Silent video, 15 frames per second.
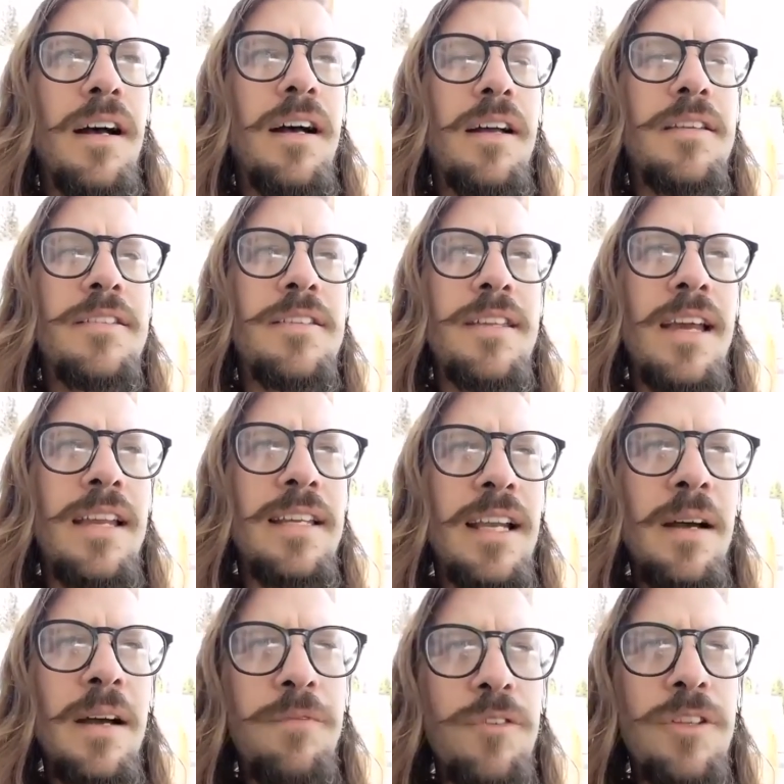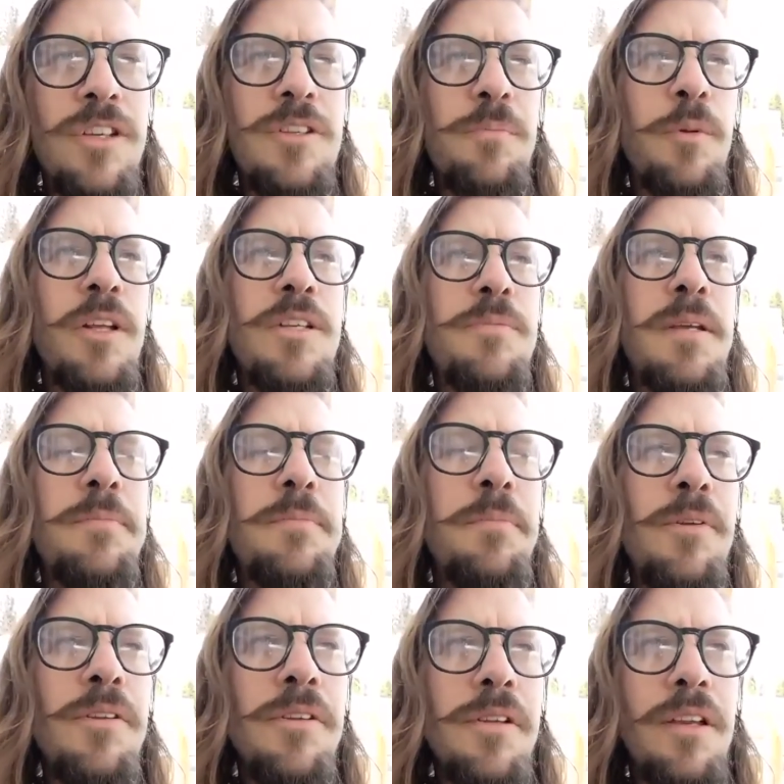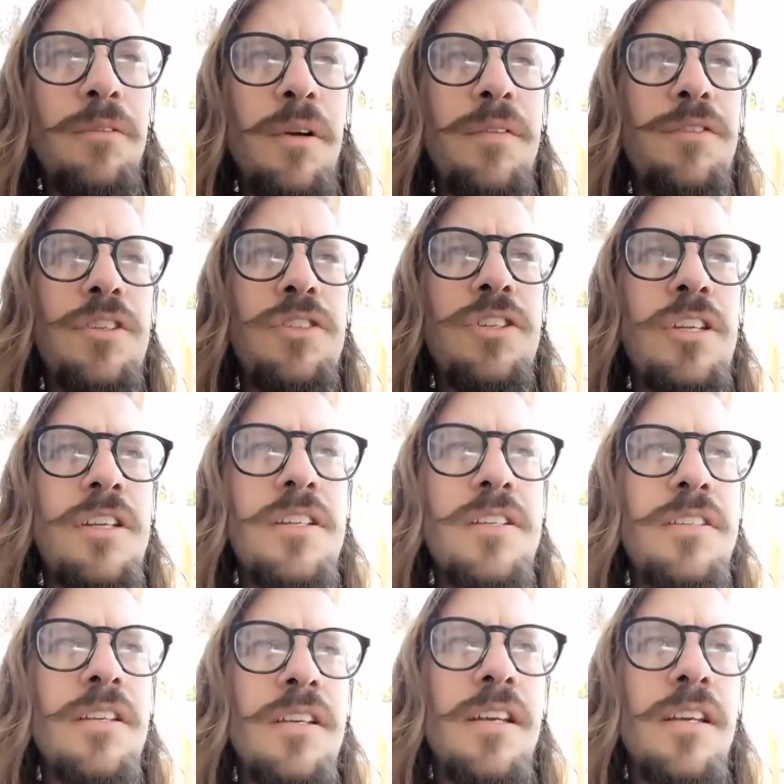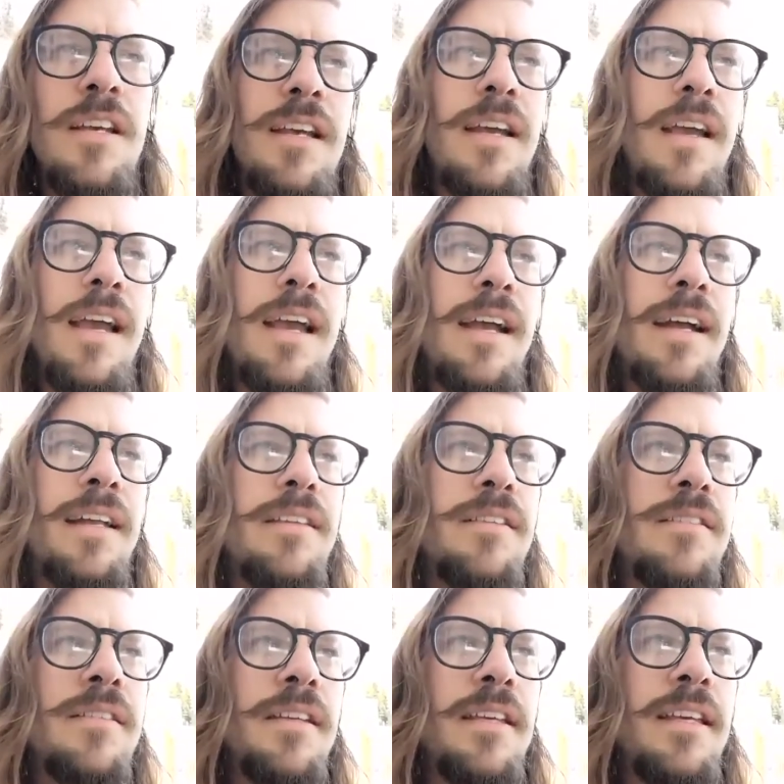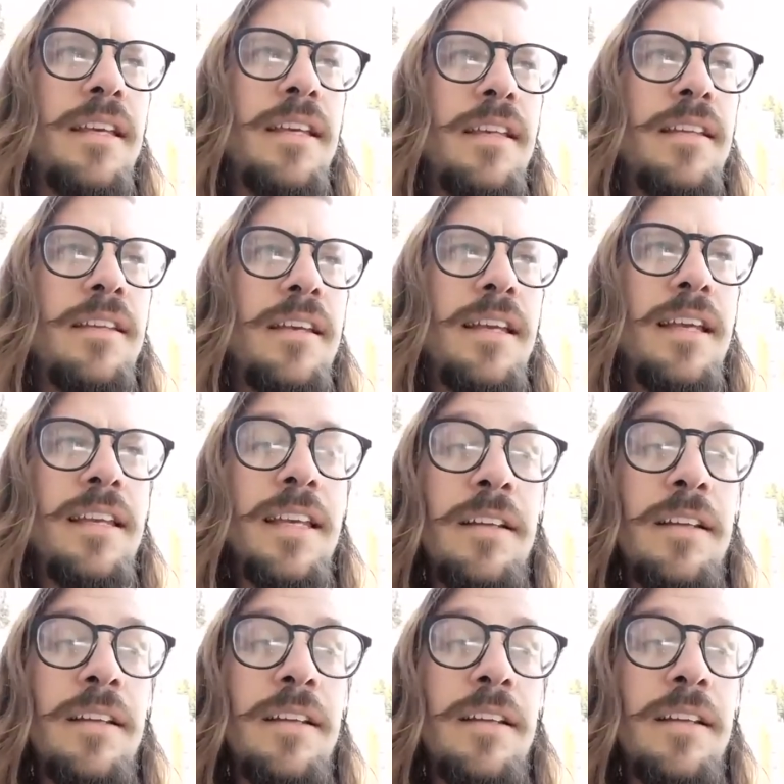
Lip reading: standing up for displaced people and refugees, and in it